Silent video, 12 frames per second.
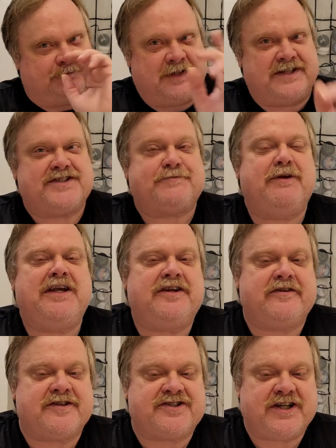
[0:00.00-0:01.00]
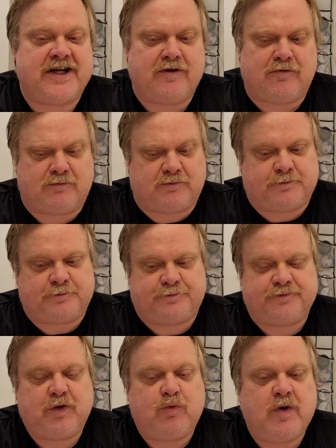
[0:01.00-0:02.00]
And speaking of the channel,
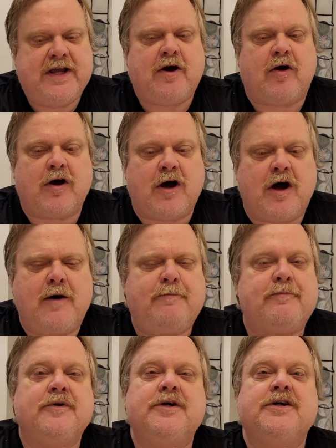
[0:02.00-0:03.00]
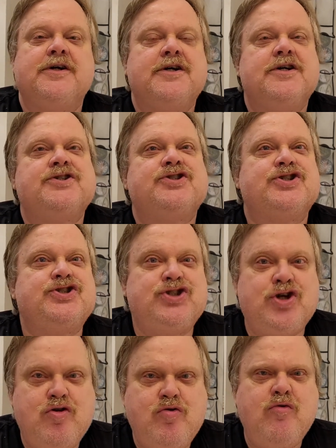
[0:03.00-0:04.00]
we are up to
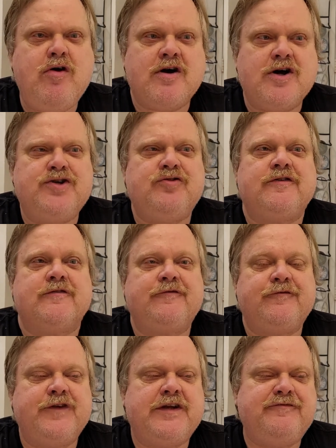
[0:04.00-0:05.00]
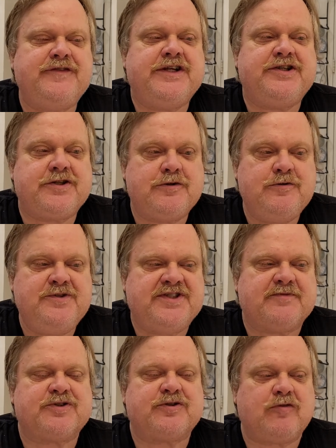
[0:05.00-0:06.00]
252
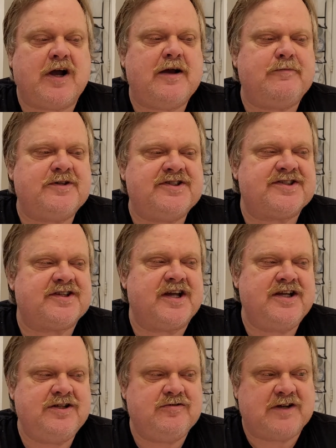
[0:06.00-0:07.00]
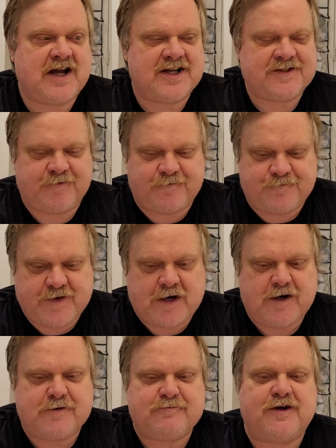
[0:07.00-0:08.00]
subscribers. Thank you guys
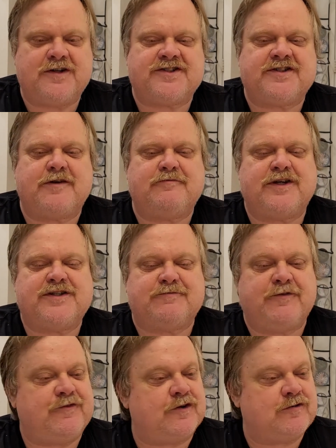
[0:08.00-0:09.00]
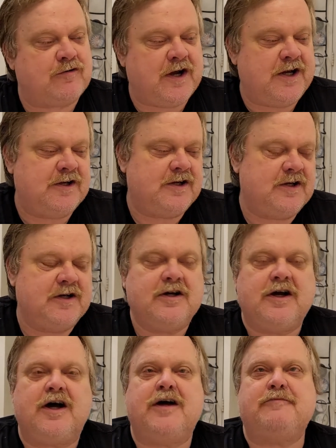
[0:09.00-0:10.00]
very much. That makes me feel great.
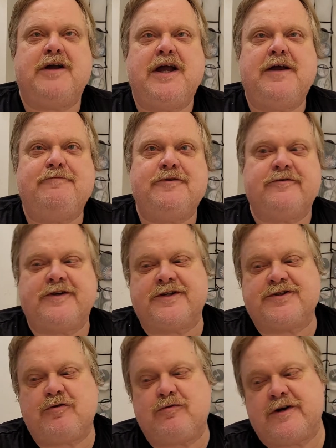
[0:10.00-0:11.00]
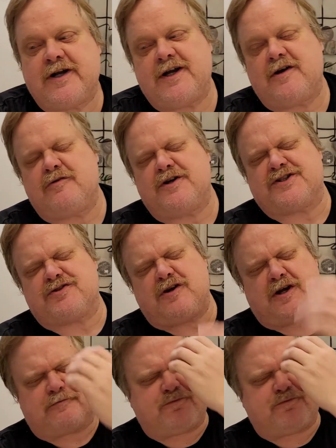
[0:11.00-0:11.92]
I'm happier than a tornado in a trailer